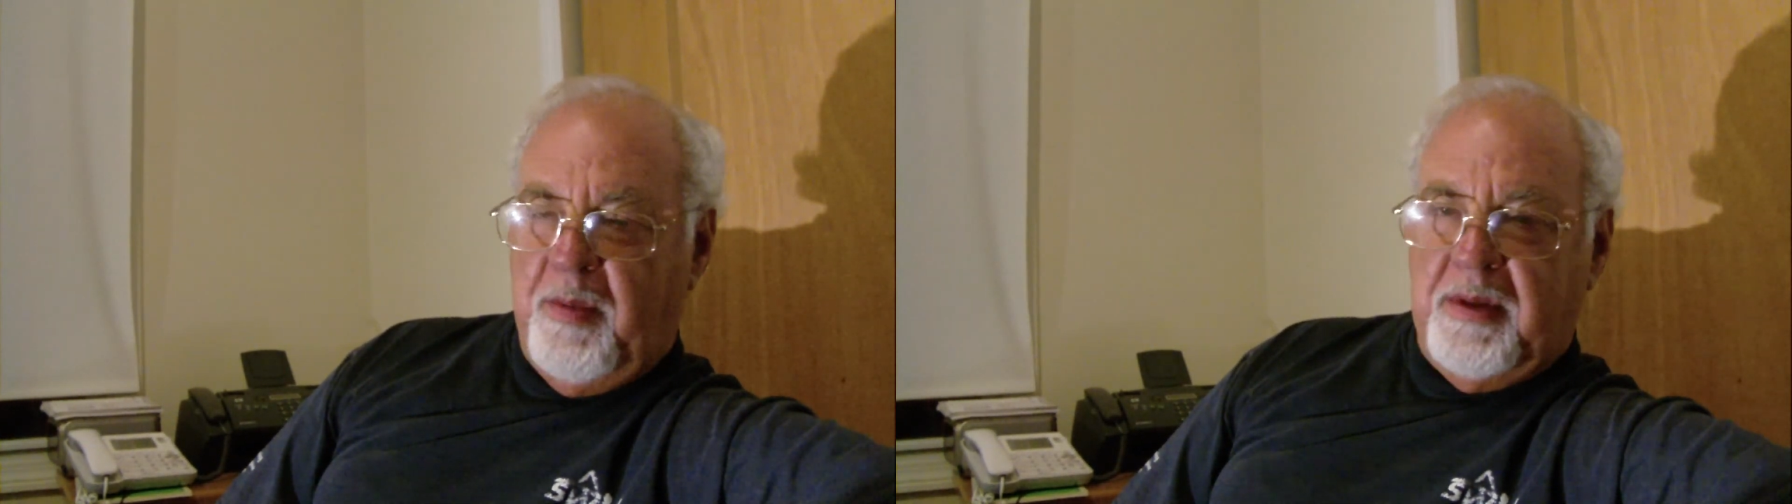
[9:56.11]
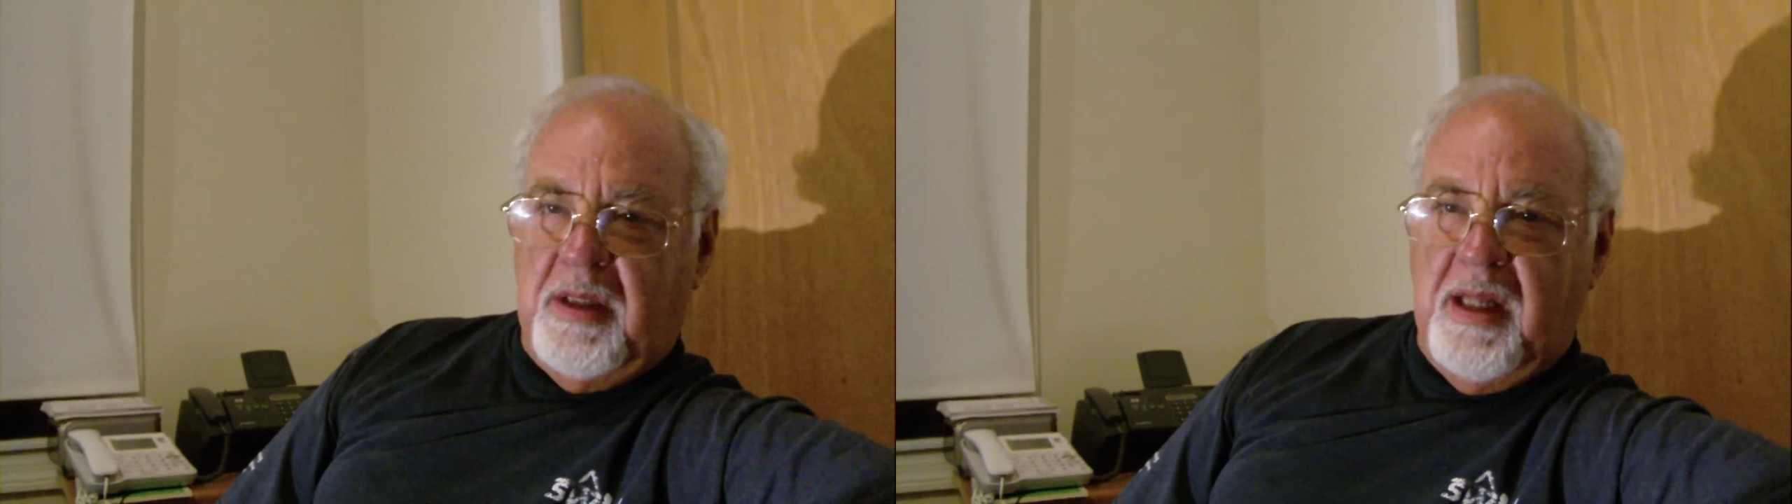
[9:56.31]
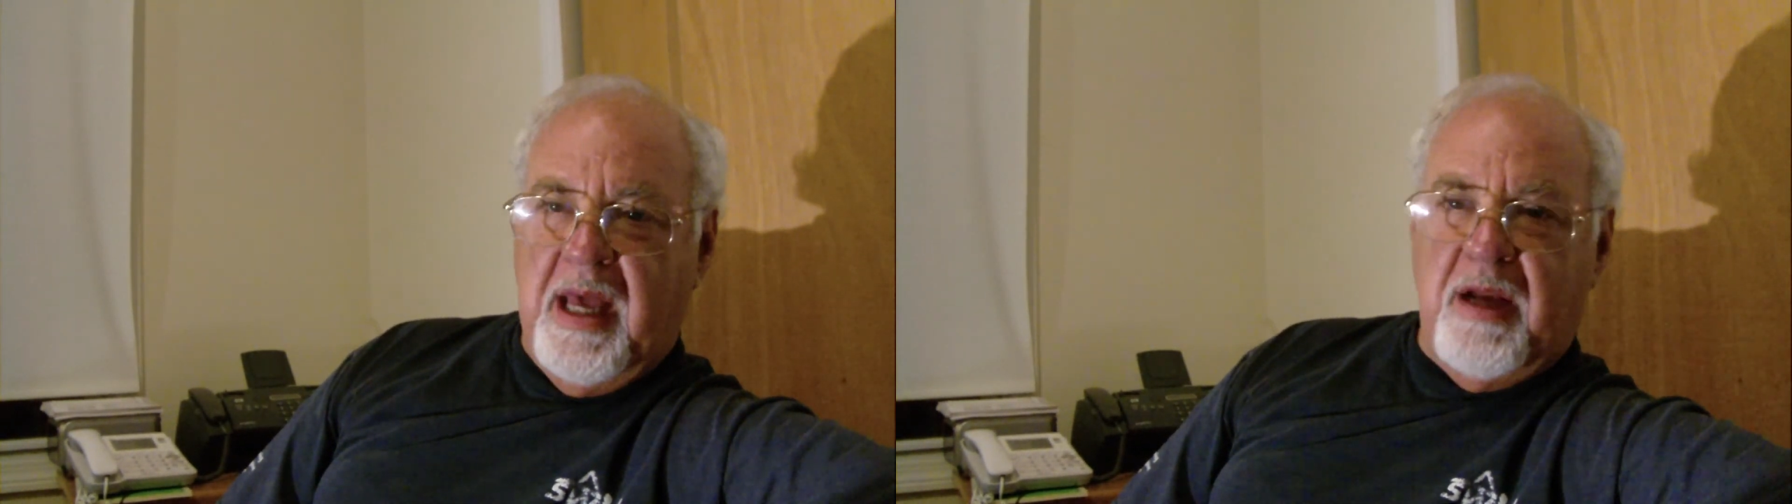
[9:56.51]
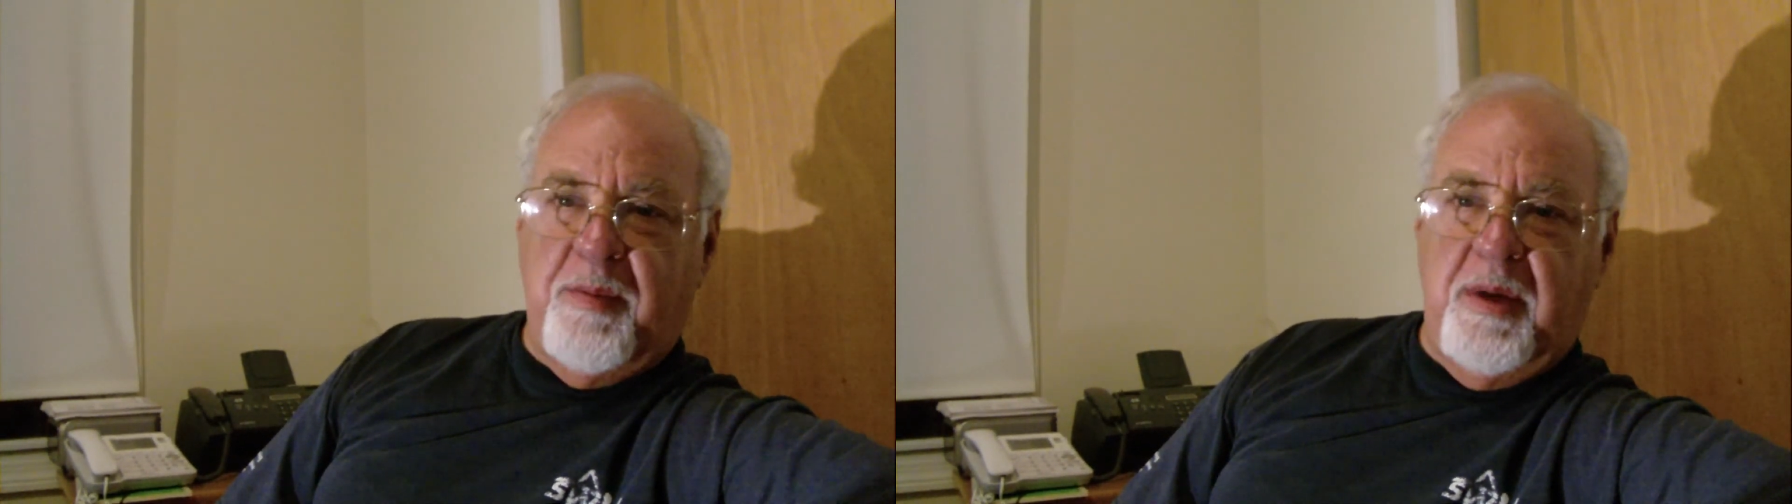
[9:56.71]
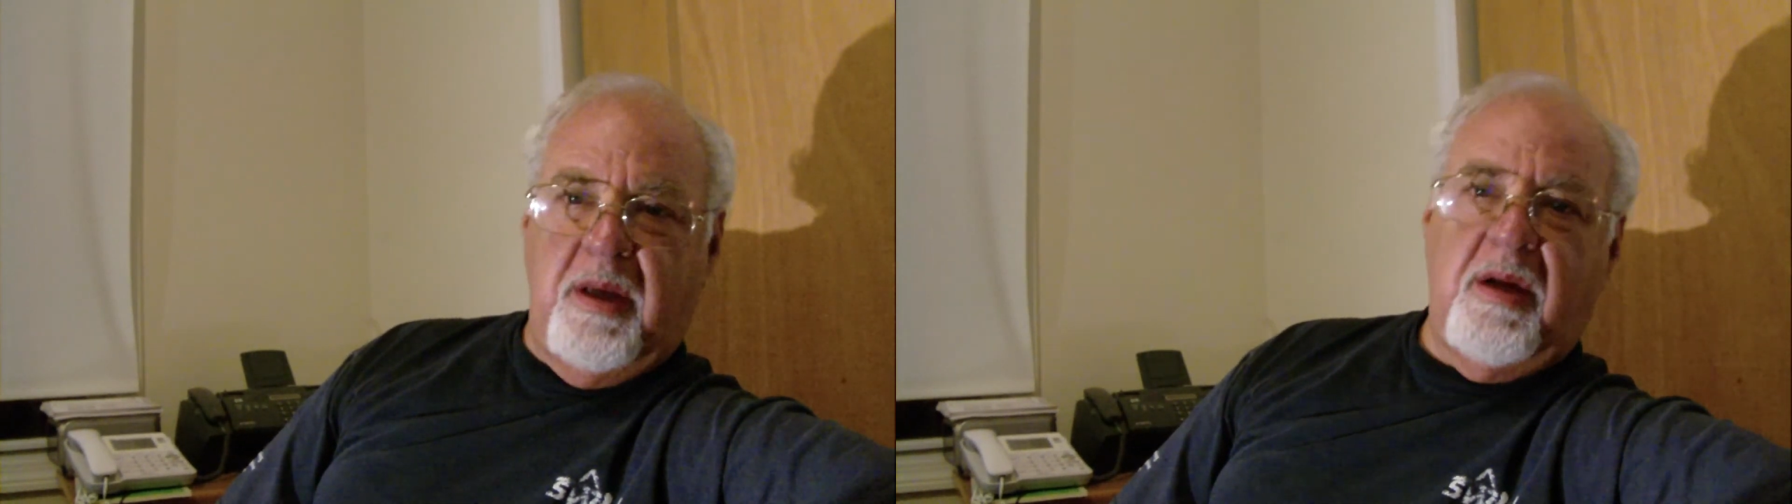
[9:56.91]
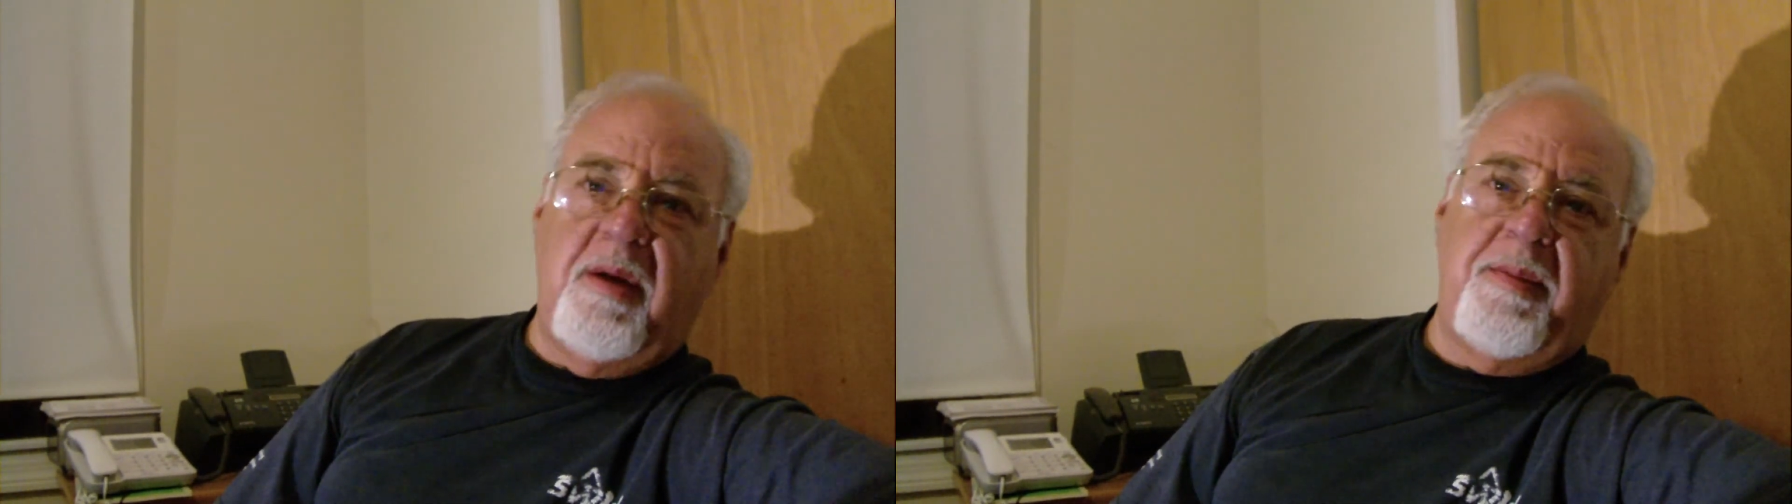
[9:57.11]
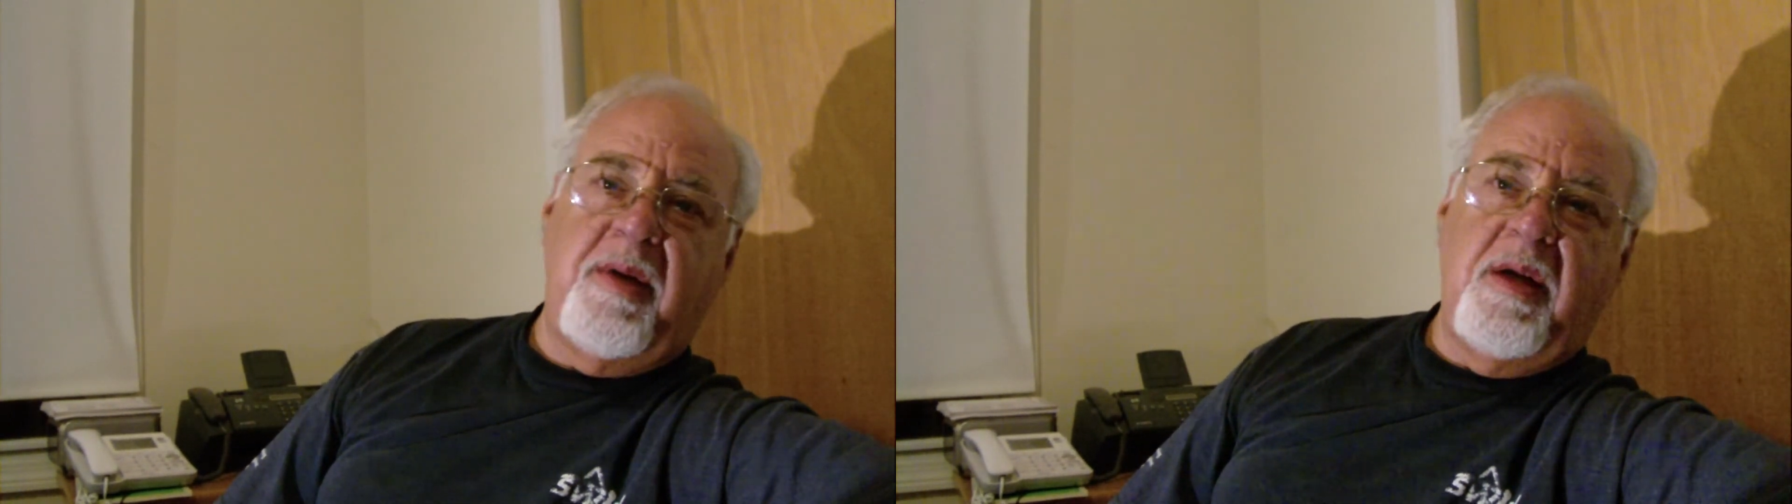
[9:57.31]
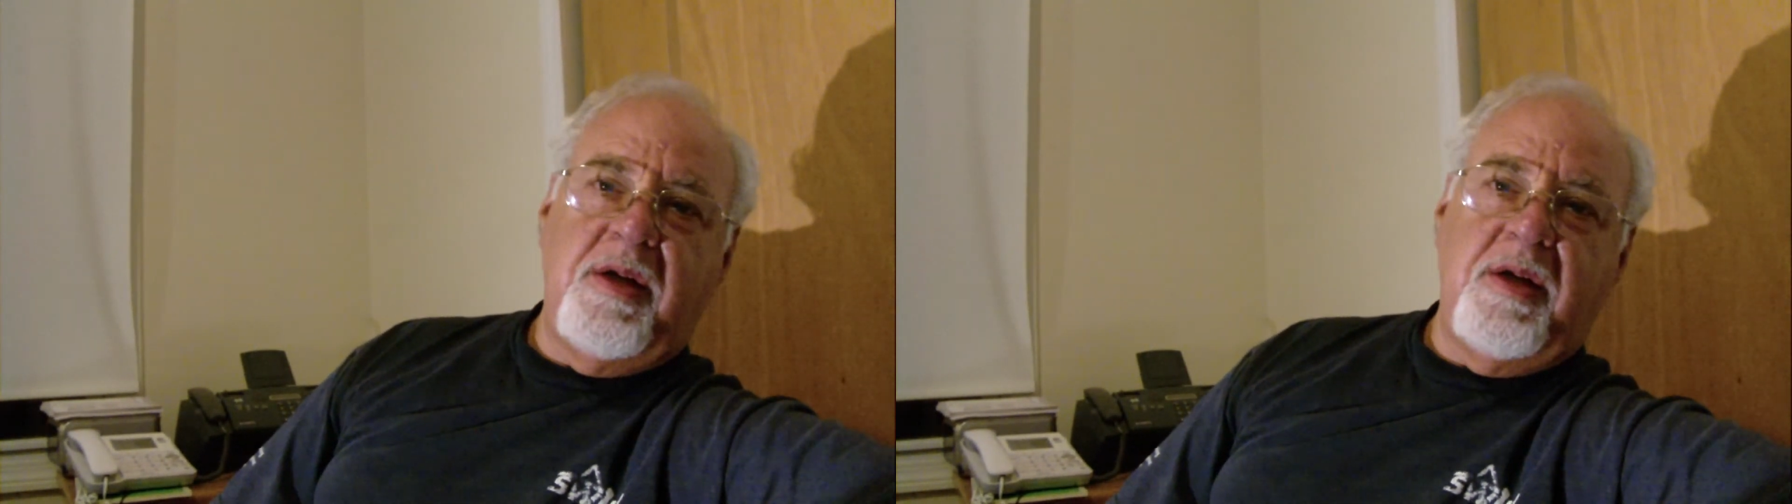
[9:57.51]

about the ladder being up.